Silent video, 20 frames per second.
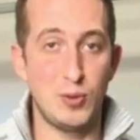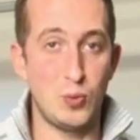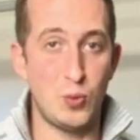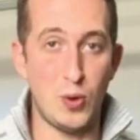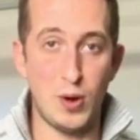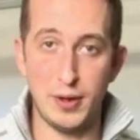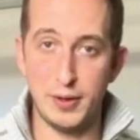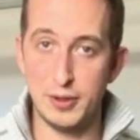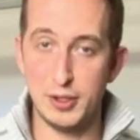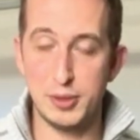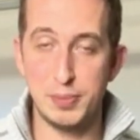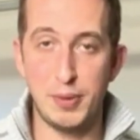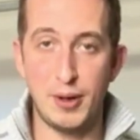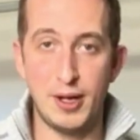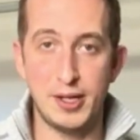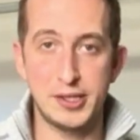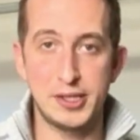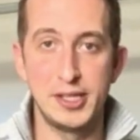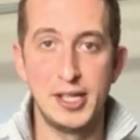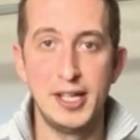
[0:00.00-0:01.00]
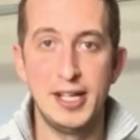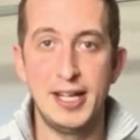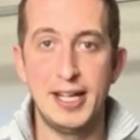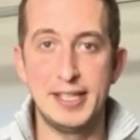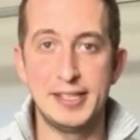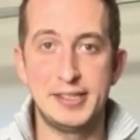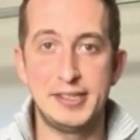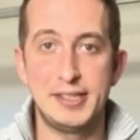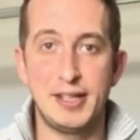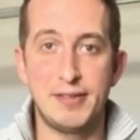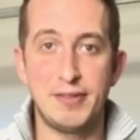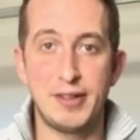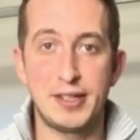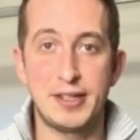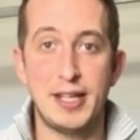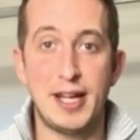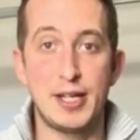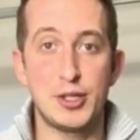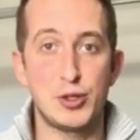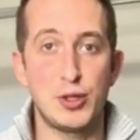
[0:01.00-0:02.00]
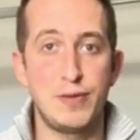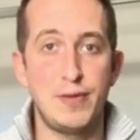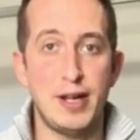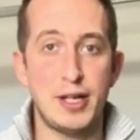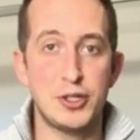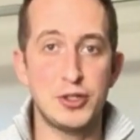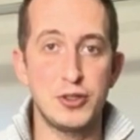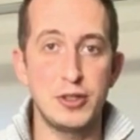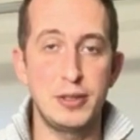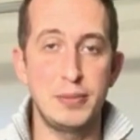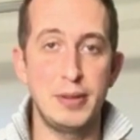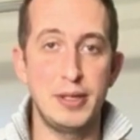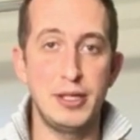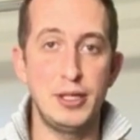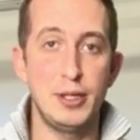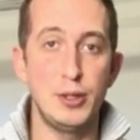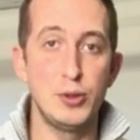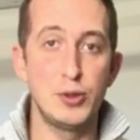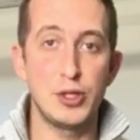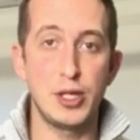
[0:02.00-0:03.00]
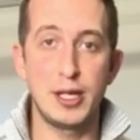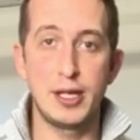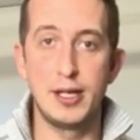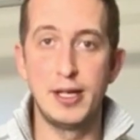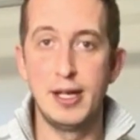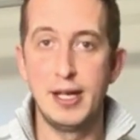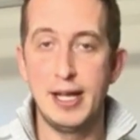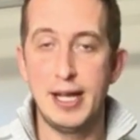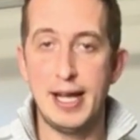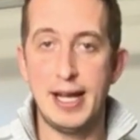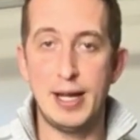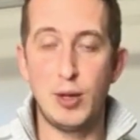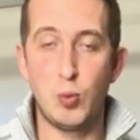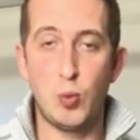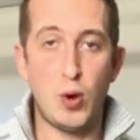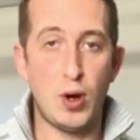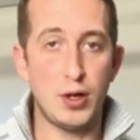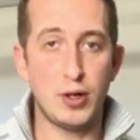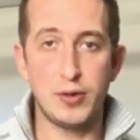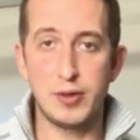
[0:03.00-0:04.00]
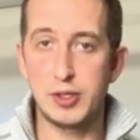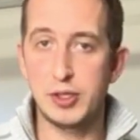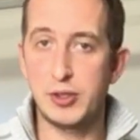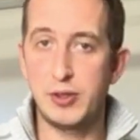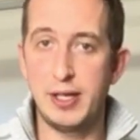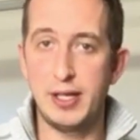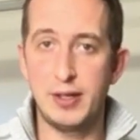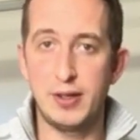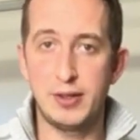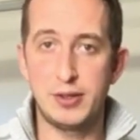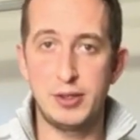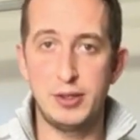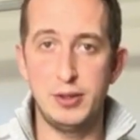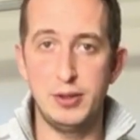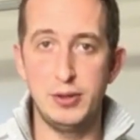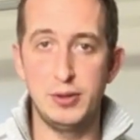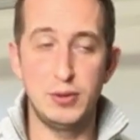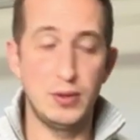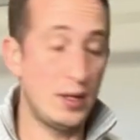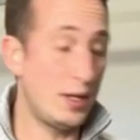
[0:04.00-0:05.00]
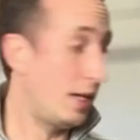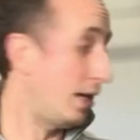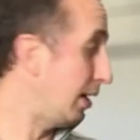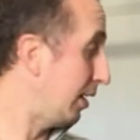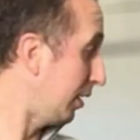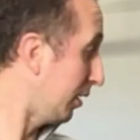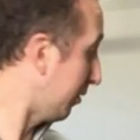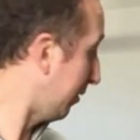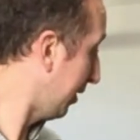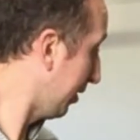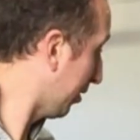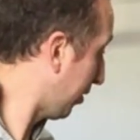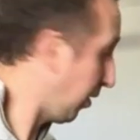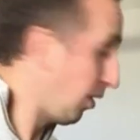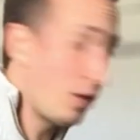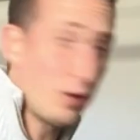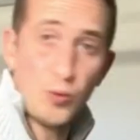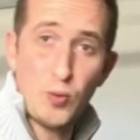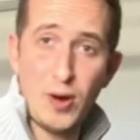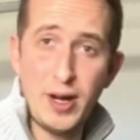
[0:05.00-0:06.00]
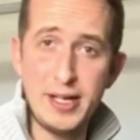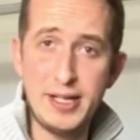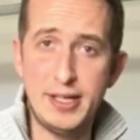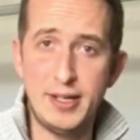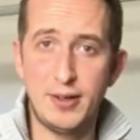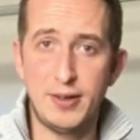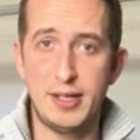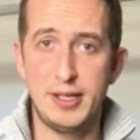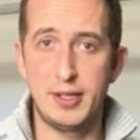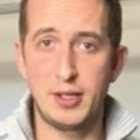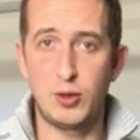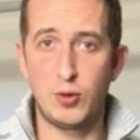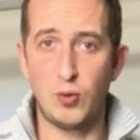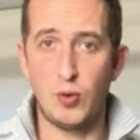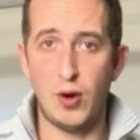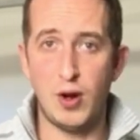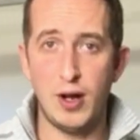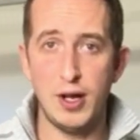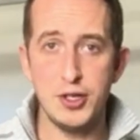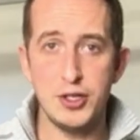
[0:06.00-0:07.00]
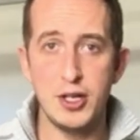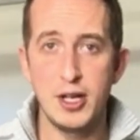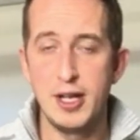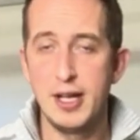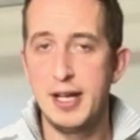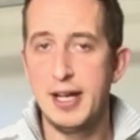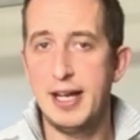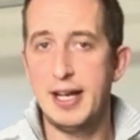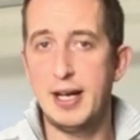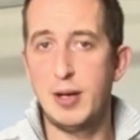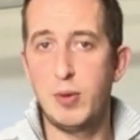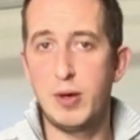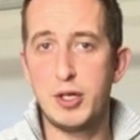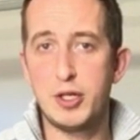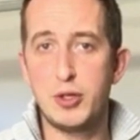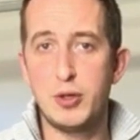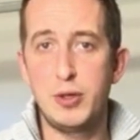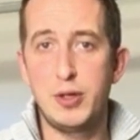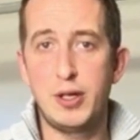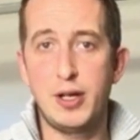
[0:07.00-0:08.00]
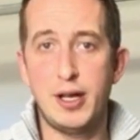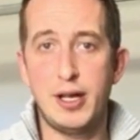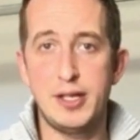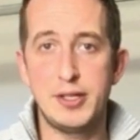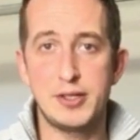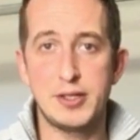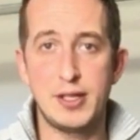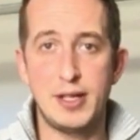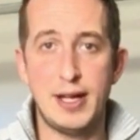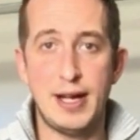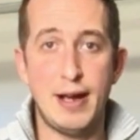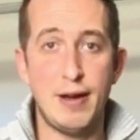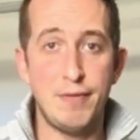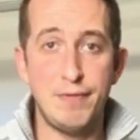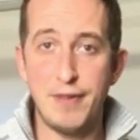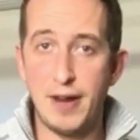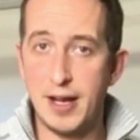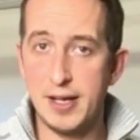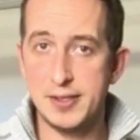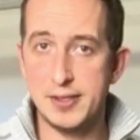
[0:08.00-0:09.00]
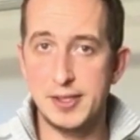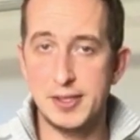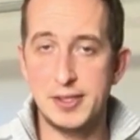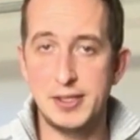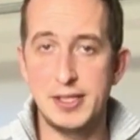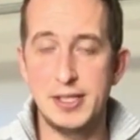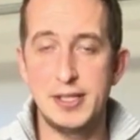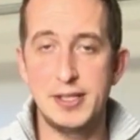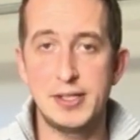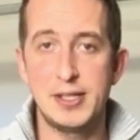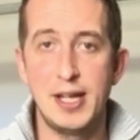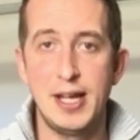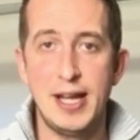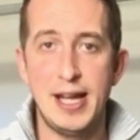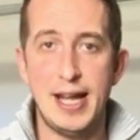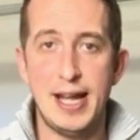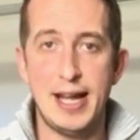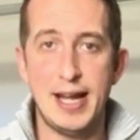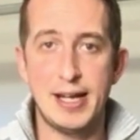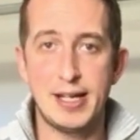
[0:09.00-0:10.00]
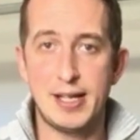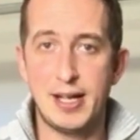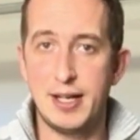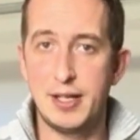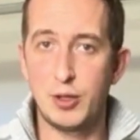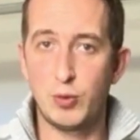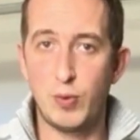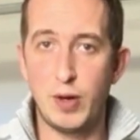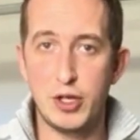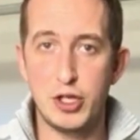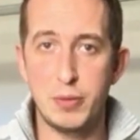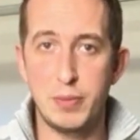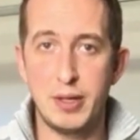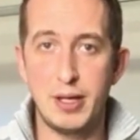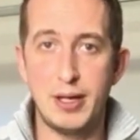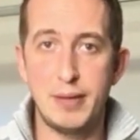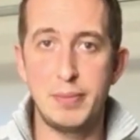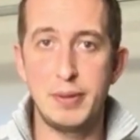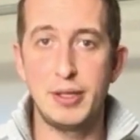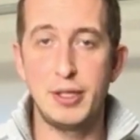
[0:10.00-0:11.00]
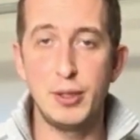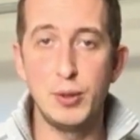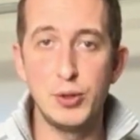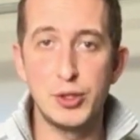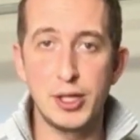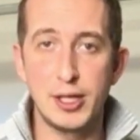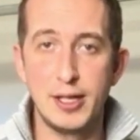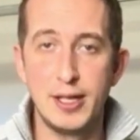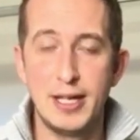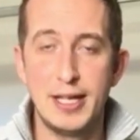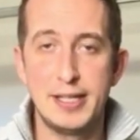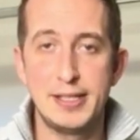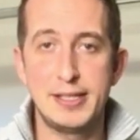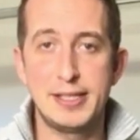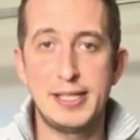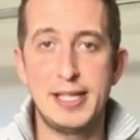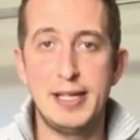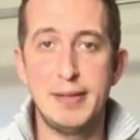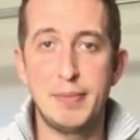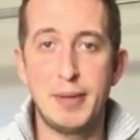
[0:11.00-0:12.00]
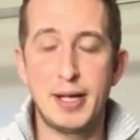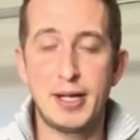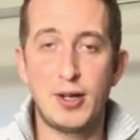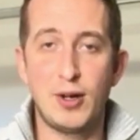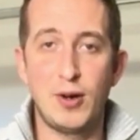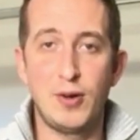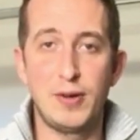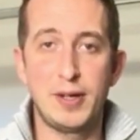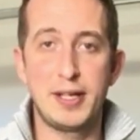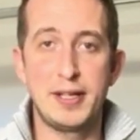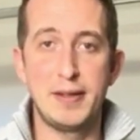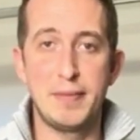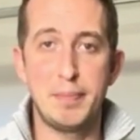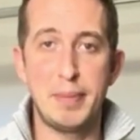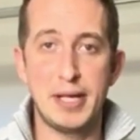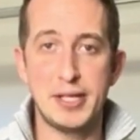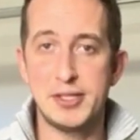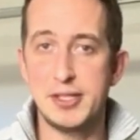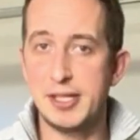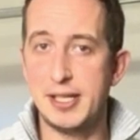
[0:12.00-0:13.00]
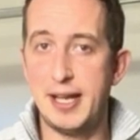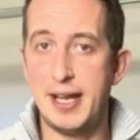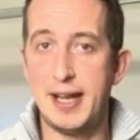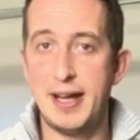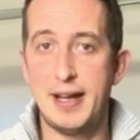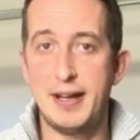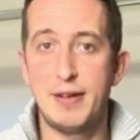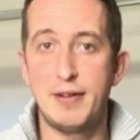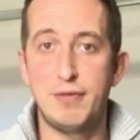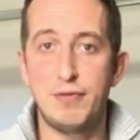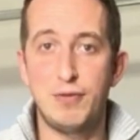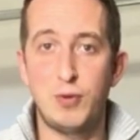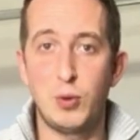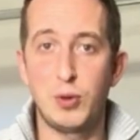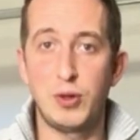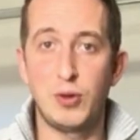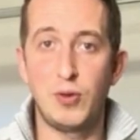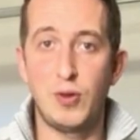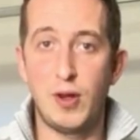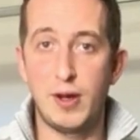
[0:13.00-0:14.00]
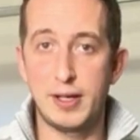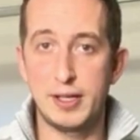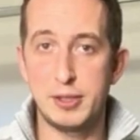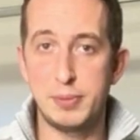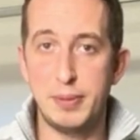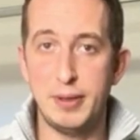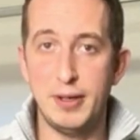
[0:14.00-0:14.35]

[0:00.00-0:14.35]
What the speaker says: water spots and stuff like that. So I've actually been using a waterless cleaner to clean the car right here in the garage. And I want to show you guys how fast this is and kind of the regimen I've been using to keep my car looking the best it can for the longest